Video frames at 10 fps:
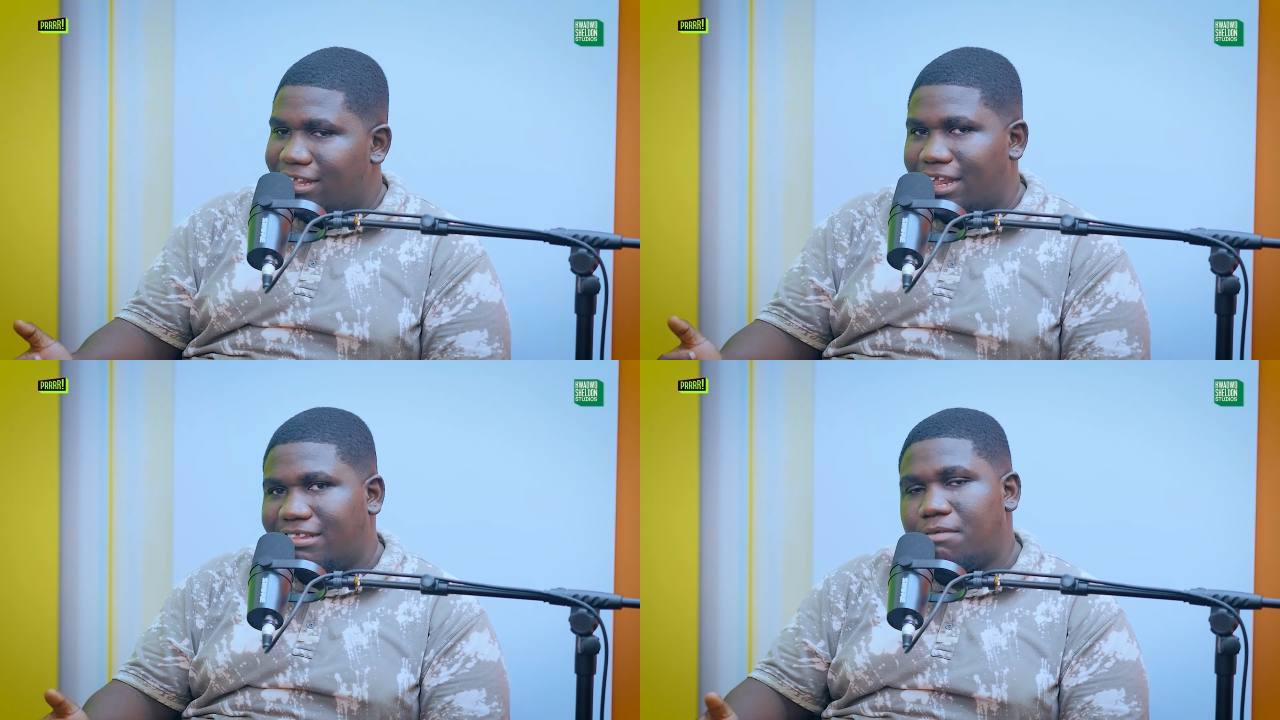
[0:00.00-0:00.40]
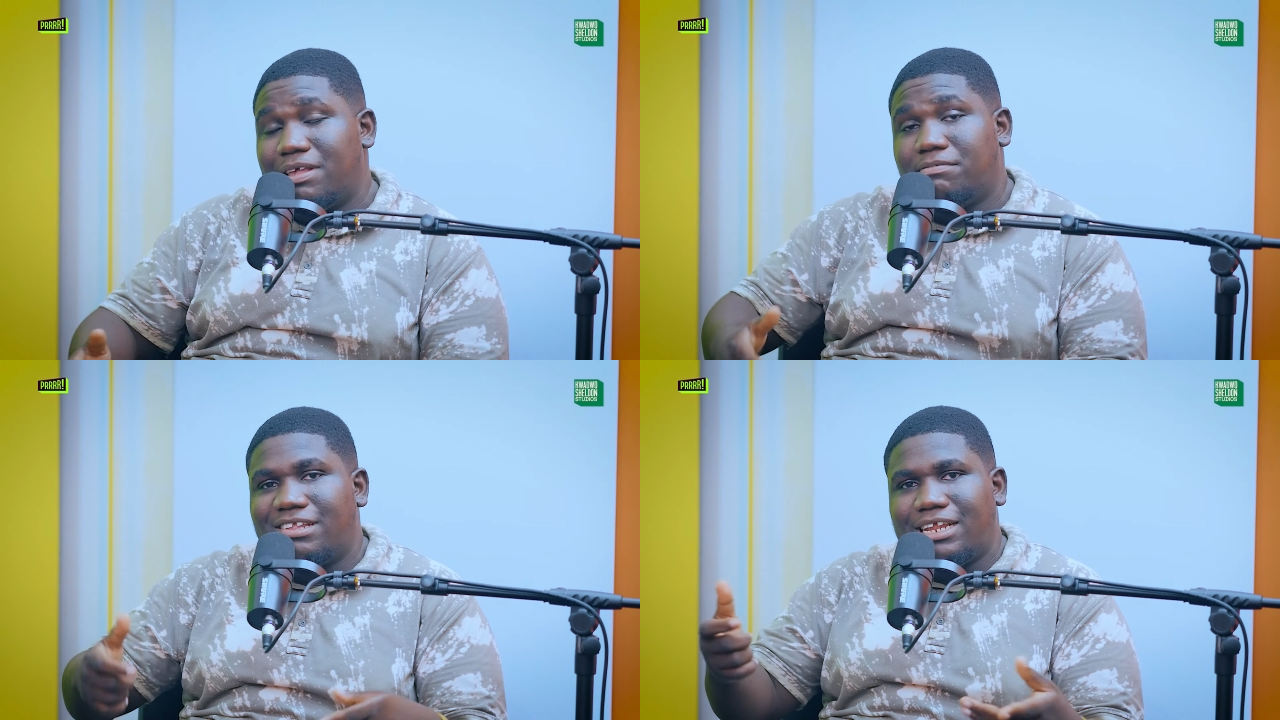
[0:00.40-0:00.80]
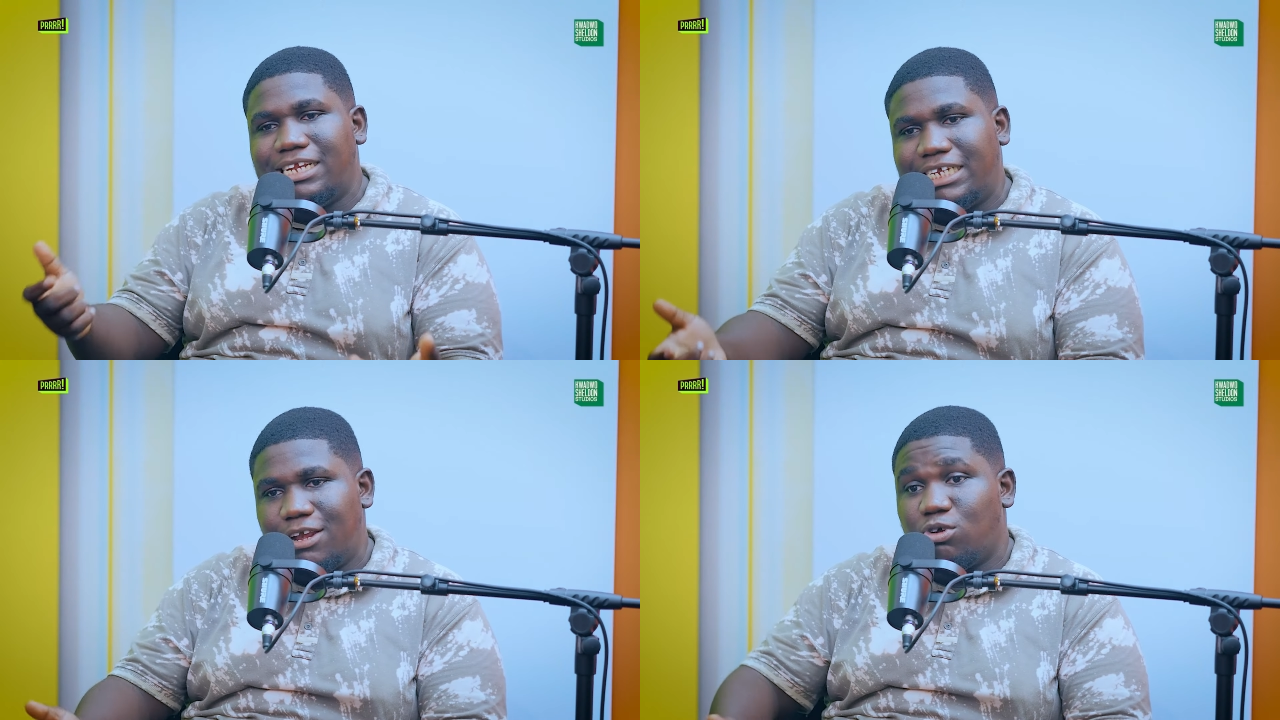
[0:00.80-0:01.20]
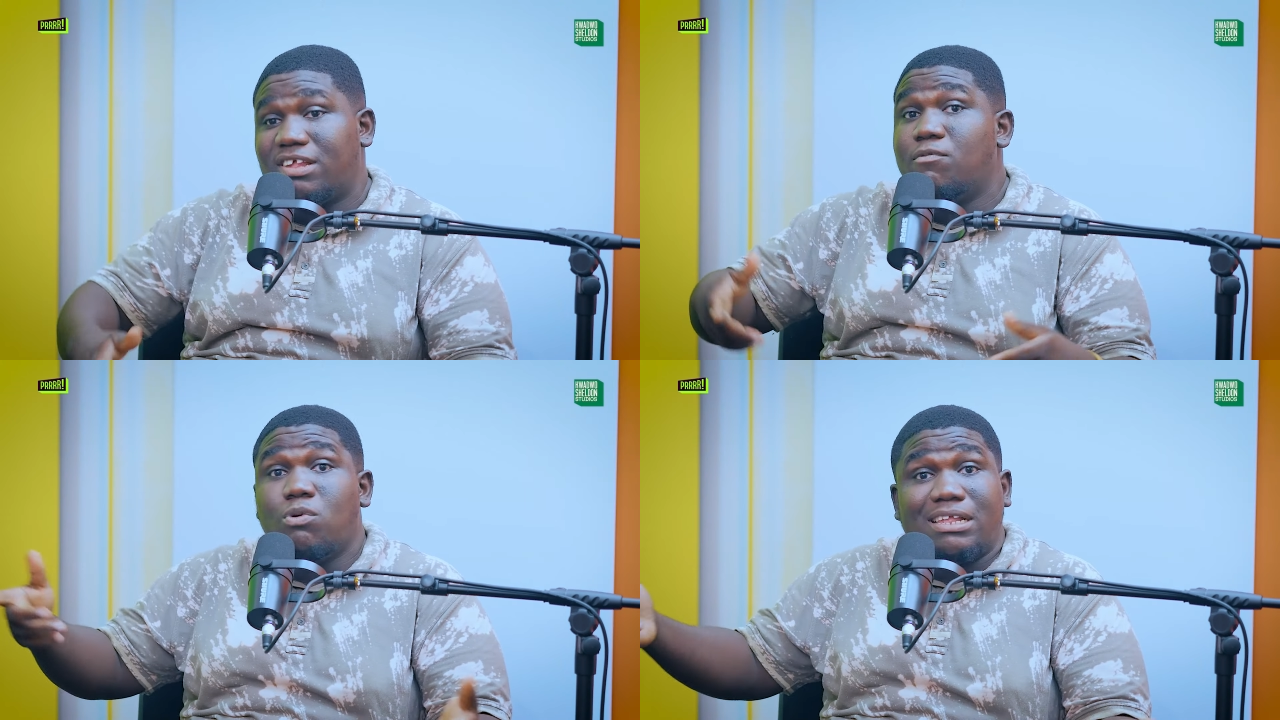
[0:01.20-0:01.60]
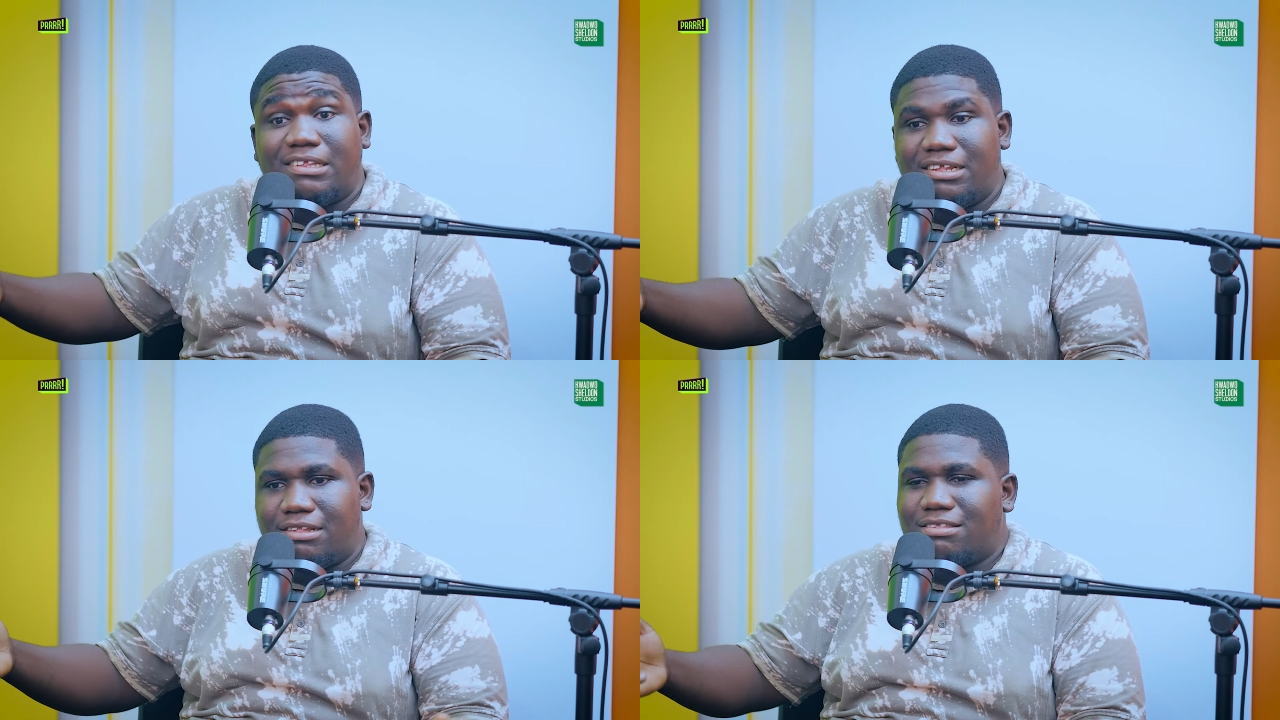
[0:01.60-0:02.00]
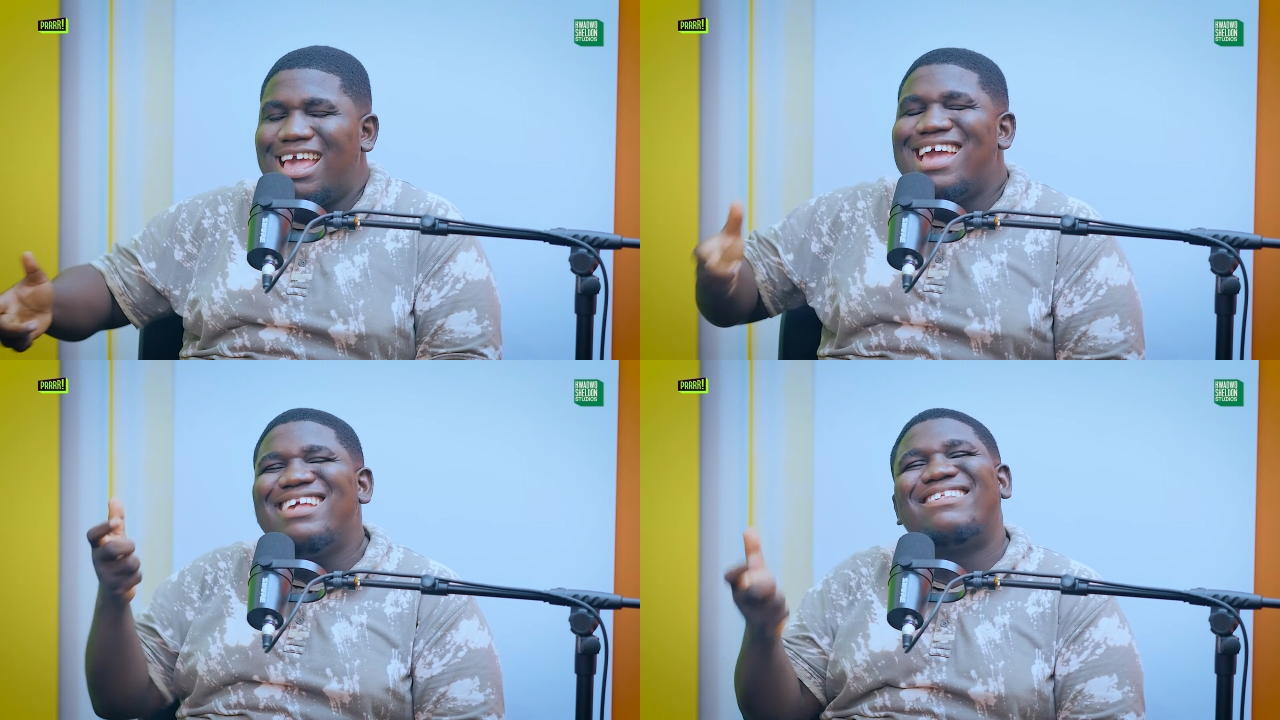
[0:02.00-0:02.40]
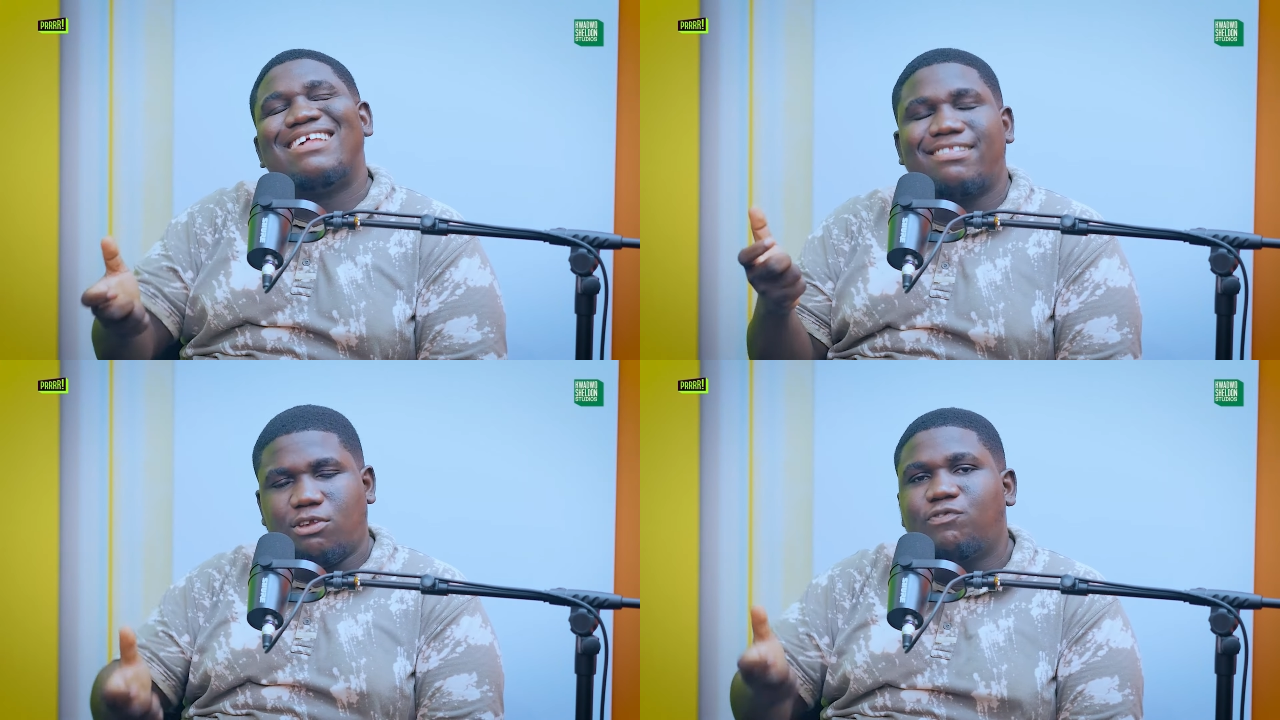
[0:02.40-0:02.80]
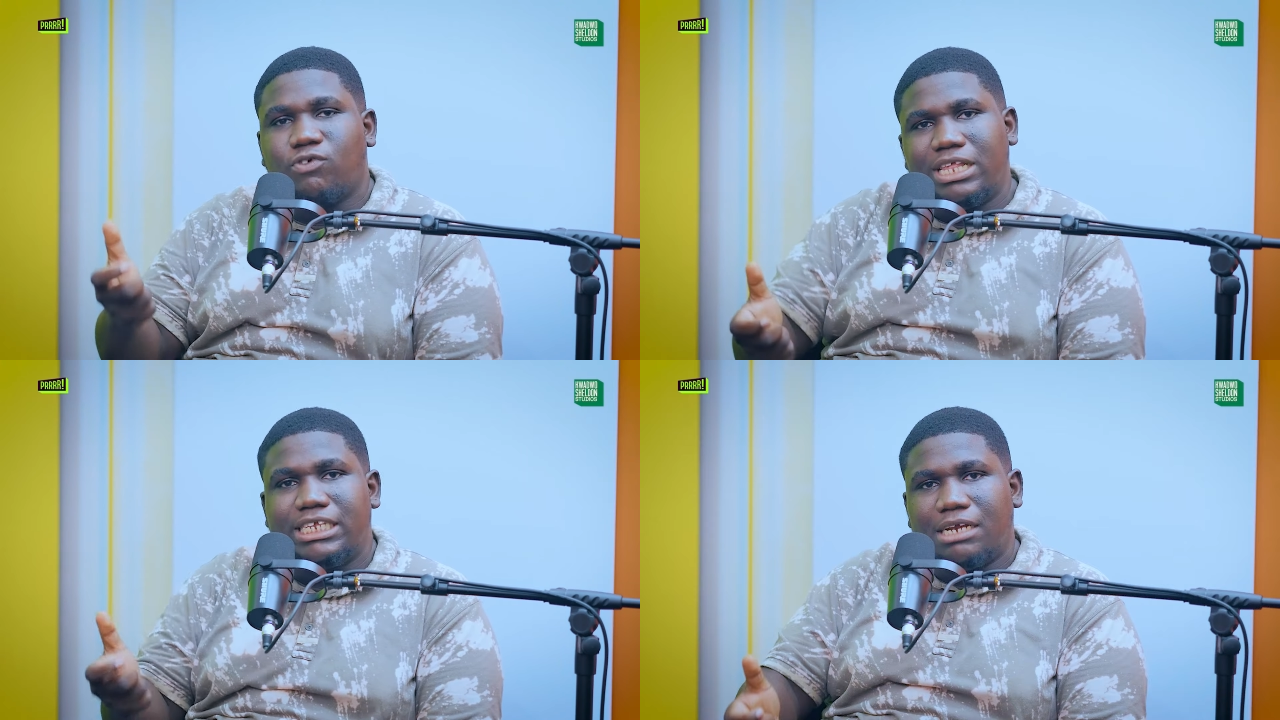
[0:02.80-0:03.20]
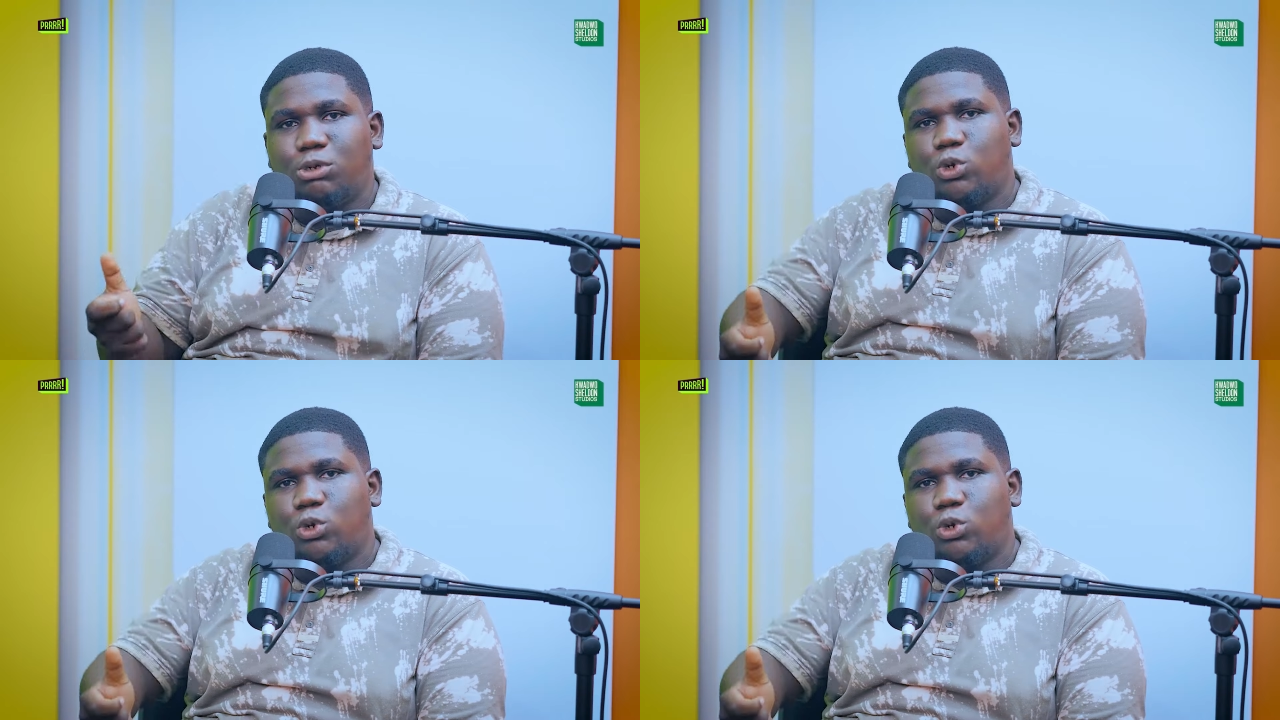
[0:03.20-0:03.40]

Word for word: this, and sometimes it's cliche because everyone says it. He settles for the jump